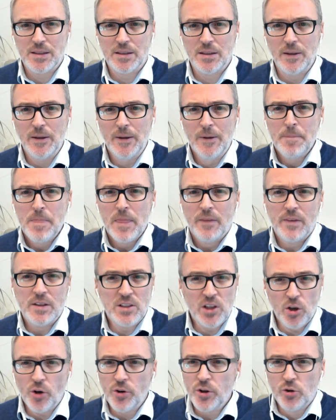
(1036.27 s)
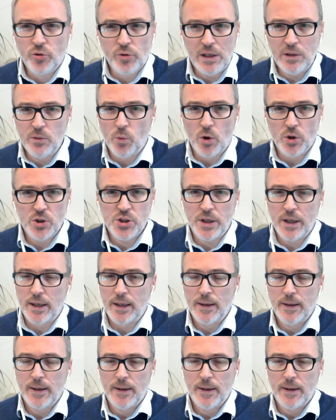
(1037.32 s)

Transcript: that there's a lot of greenwashing.